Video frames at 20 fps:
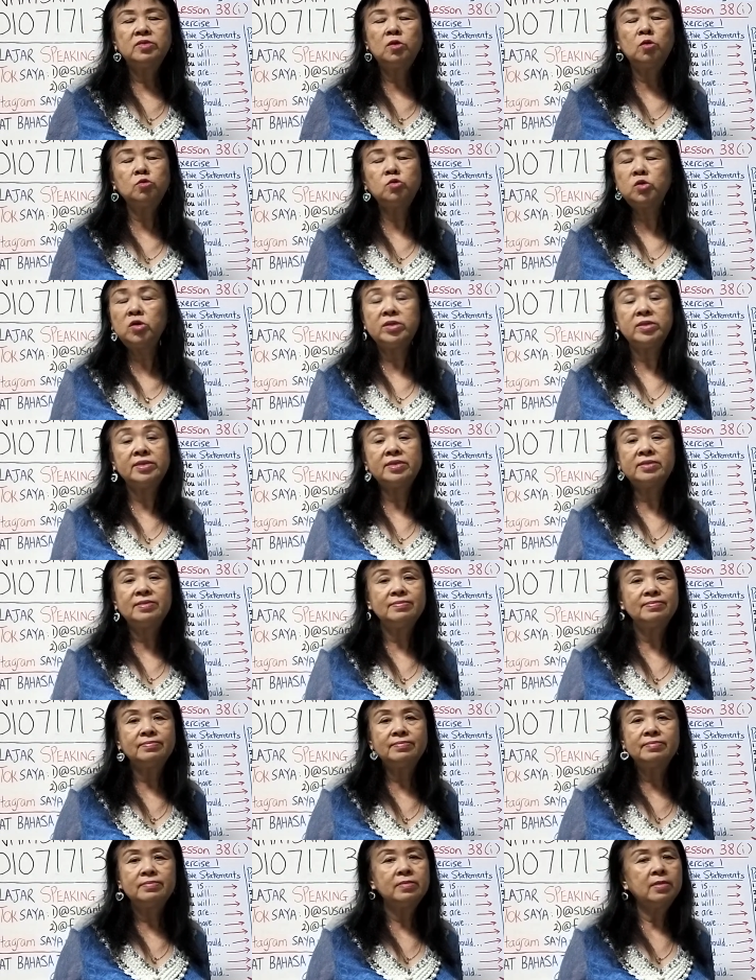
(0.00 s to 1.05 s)
no choice.
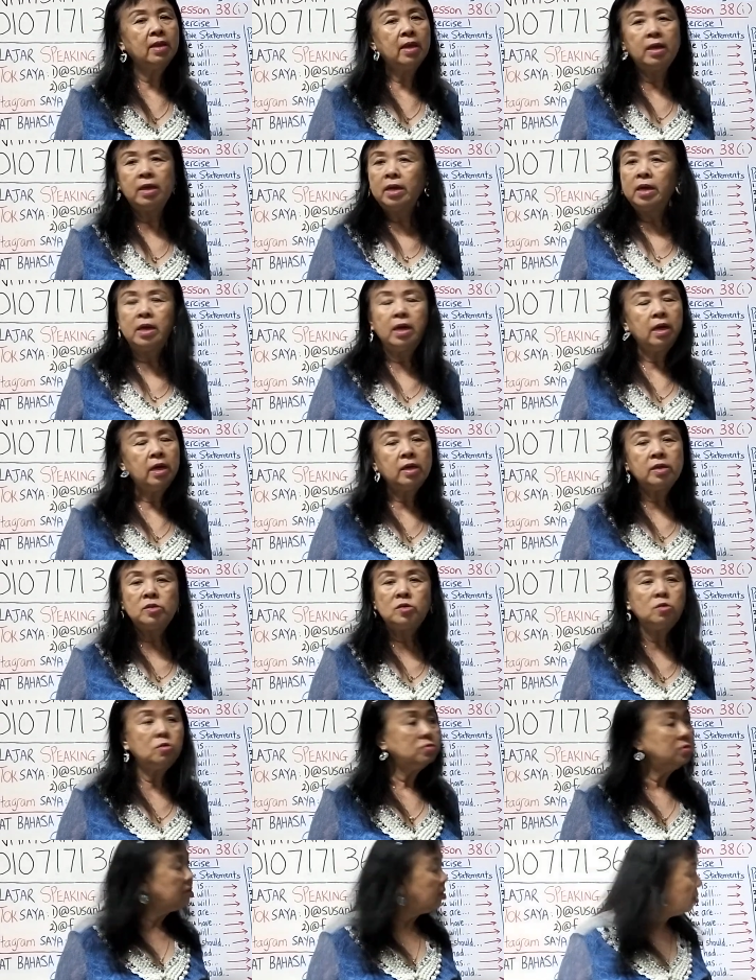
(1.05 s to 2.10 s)

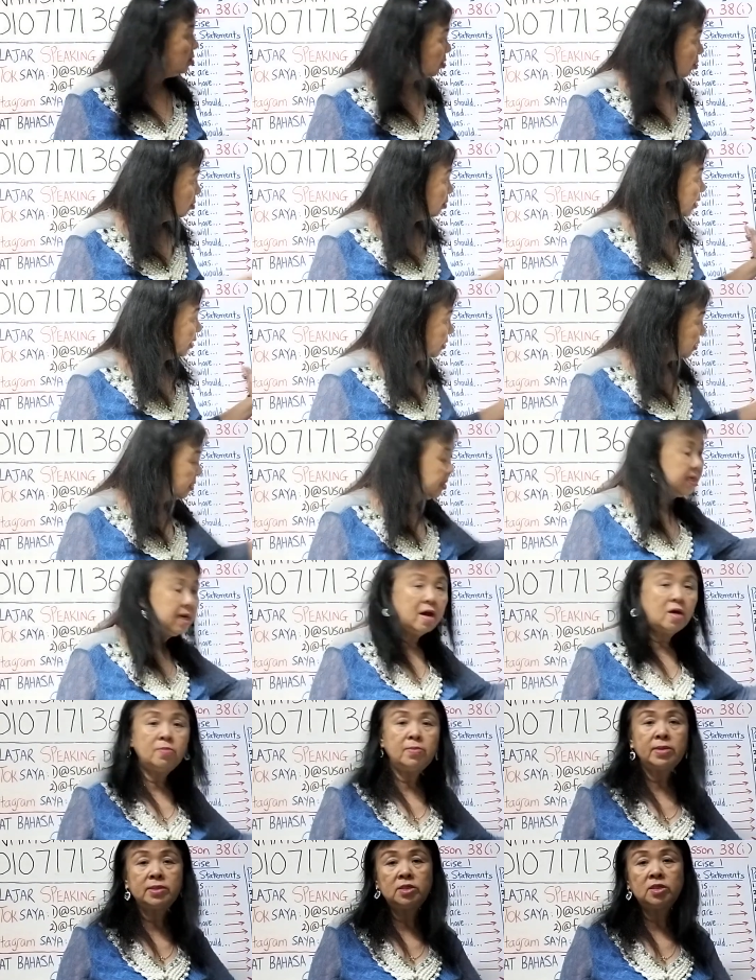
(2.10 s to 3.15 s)
No choice, you can see
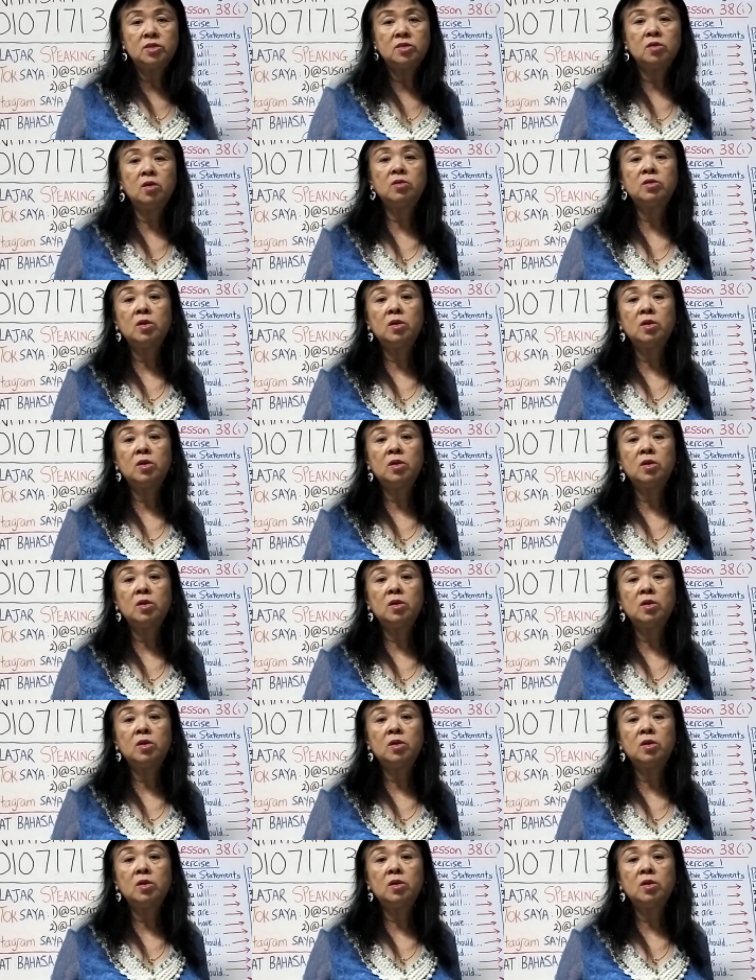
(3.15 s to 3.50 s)
how much is